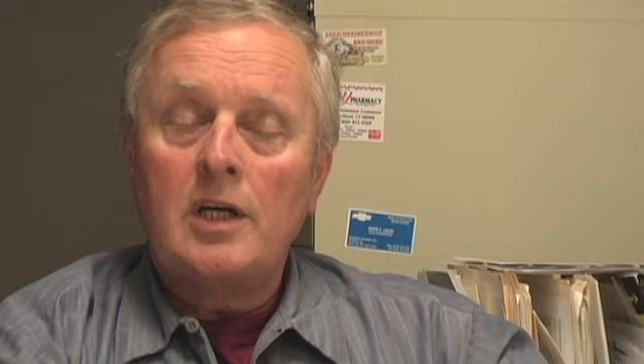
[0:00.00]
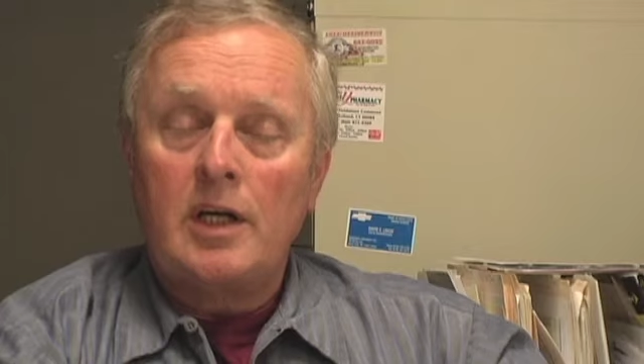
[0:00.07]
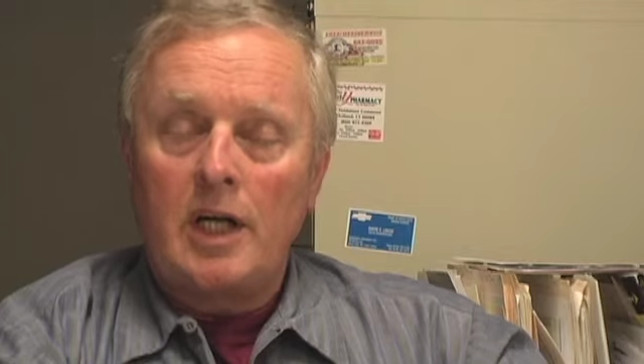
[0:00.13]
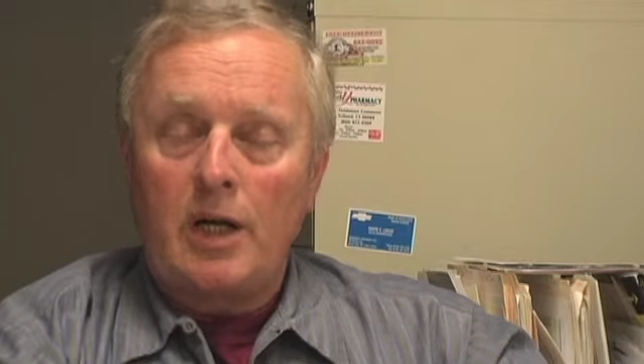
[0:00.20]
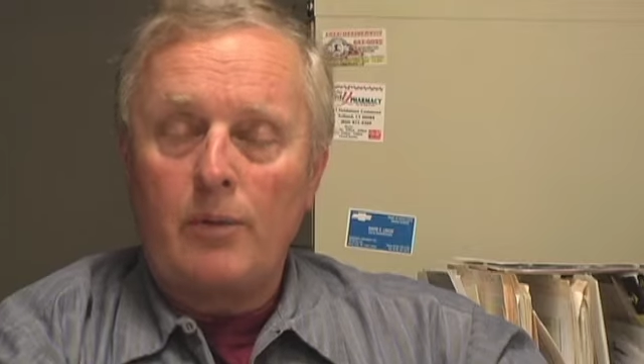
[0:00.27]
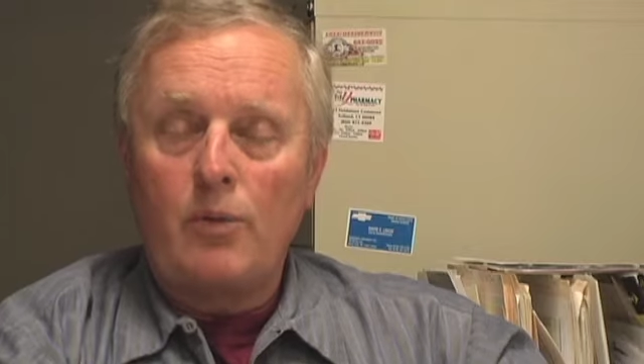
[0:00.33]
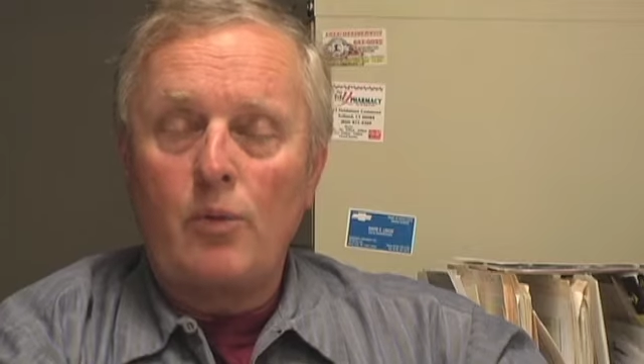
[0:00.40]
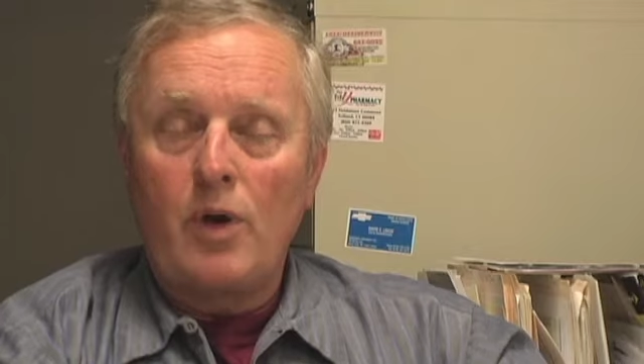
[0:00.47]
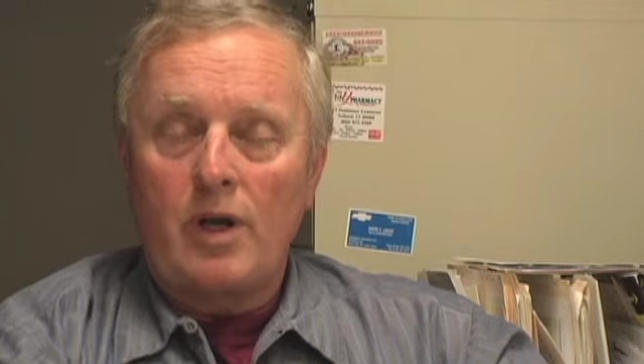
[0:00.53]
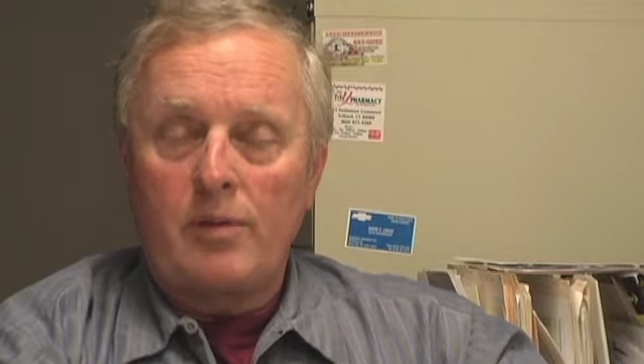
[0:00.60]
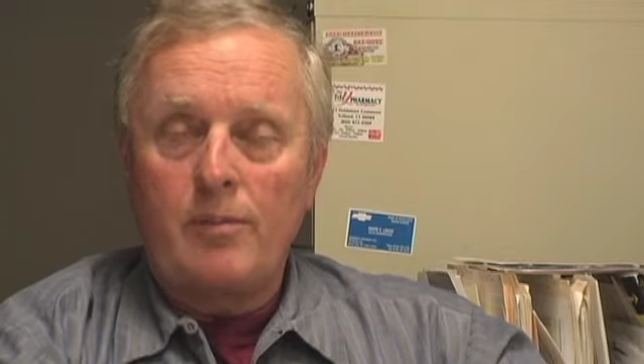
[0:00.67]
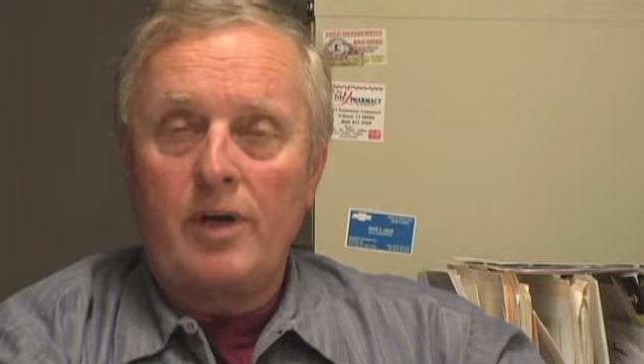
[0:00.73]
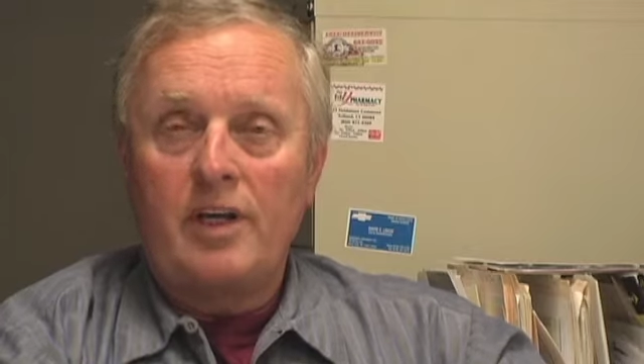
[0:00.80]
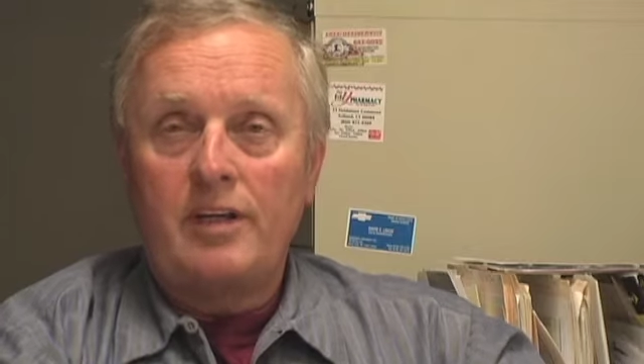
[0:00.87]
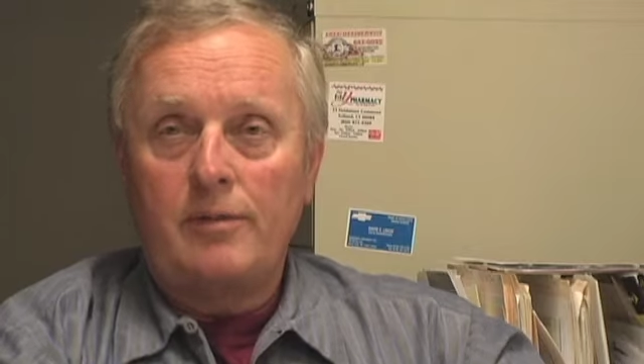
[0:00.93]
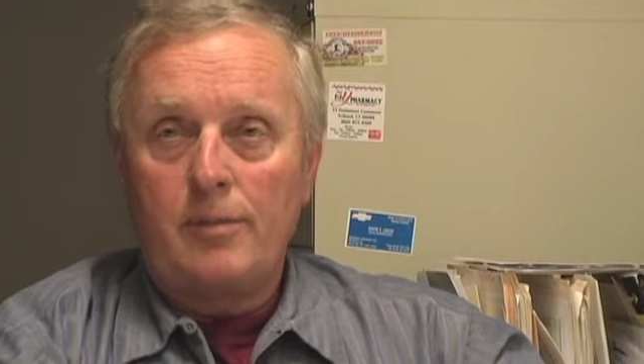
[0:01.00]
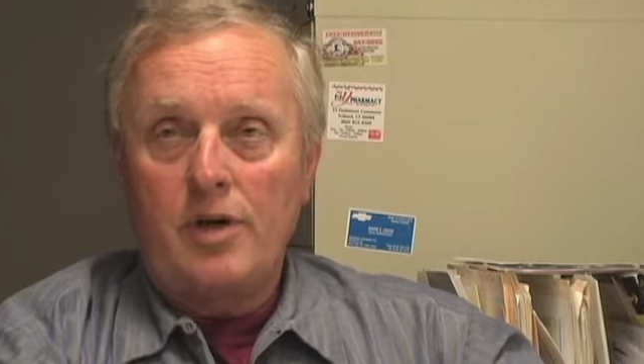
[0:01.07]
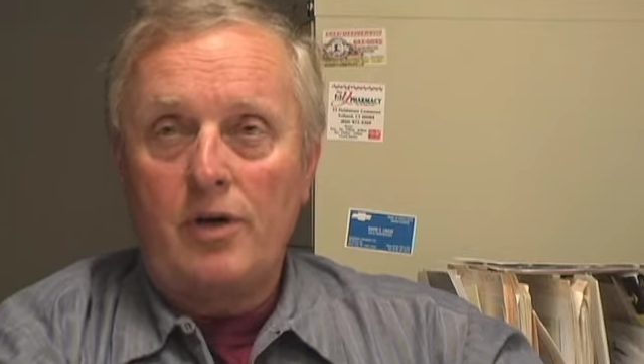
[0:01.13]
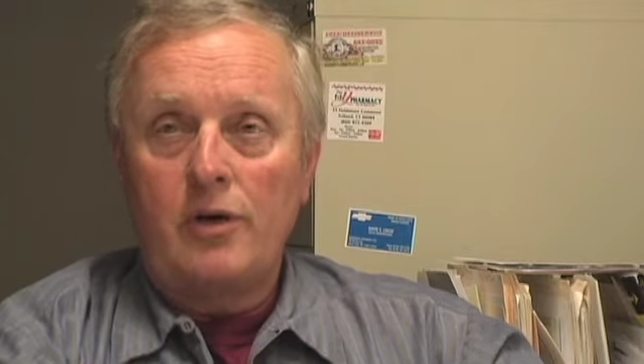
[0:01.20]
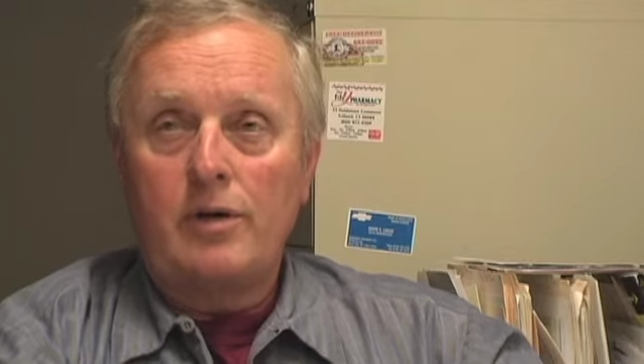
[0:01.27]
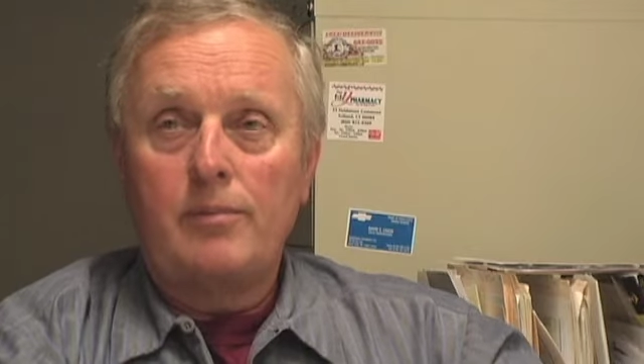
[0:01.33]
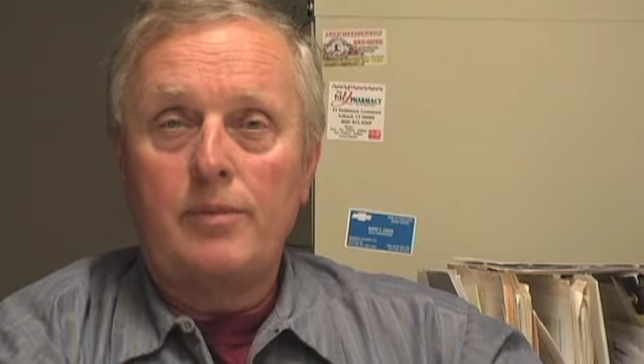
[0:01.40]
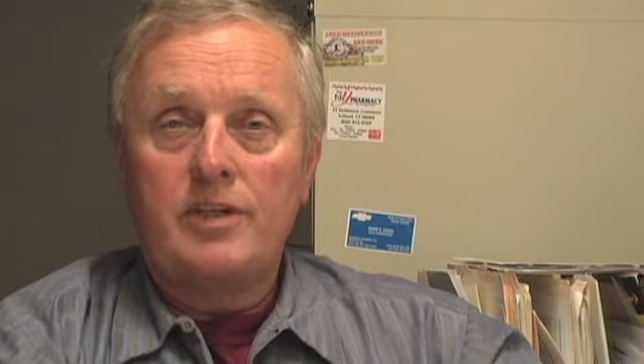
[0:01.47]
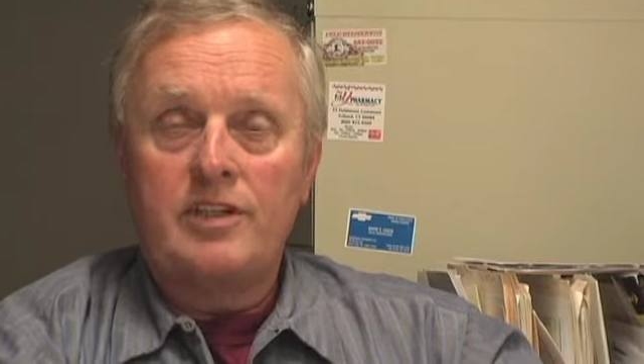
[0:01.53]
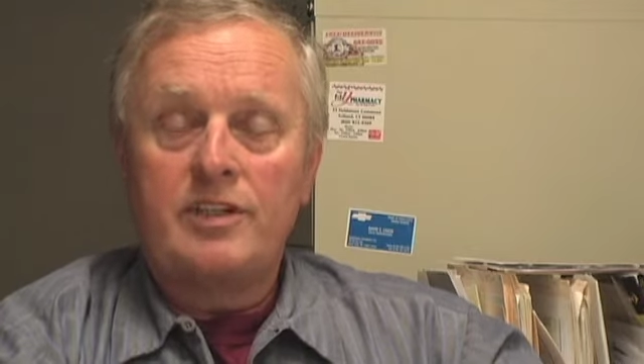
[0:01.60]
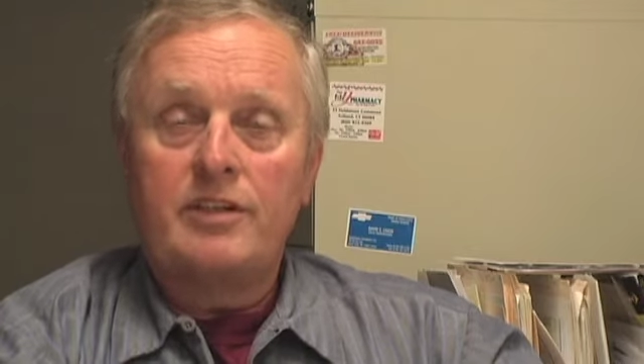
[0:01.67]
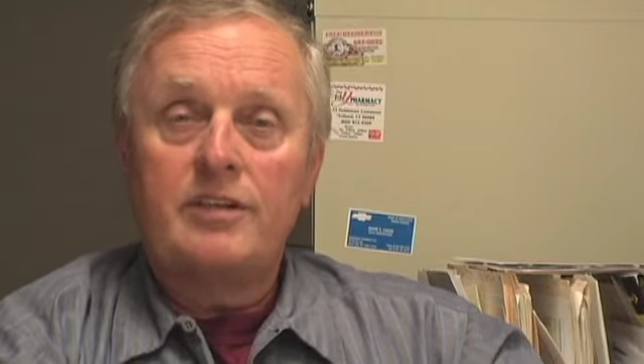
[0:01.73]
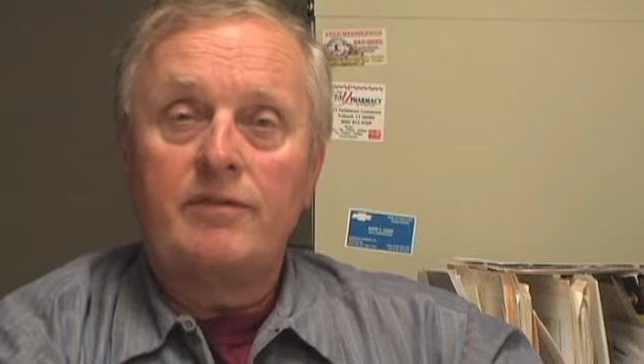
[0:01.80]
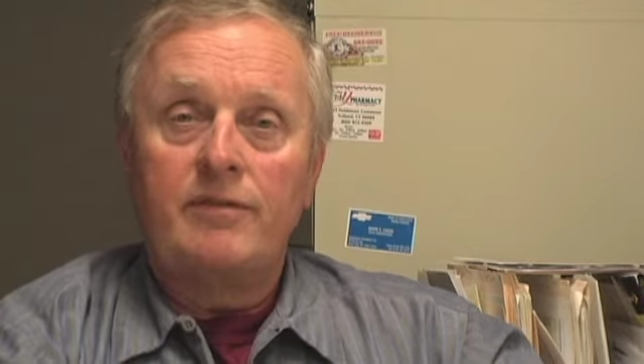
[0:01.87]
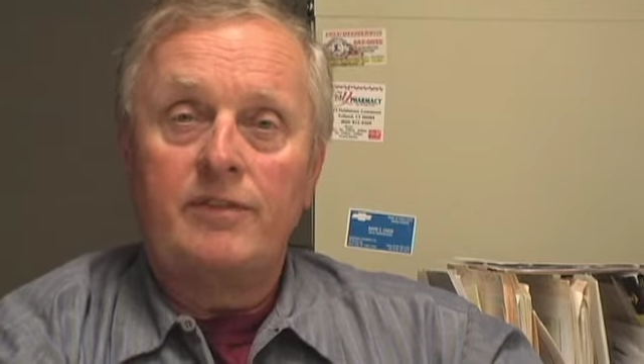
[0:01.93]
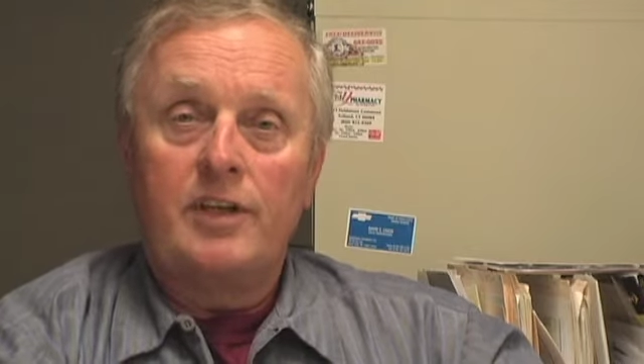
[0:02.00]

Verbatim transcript: I would recommend American Business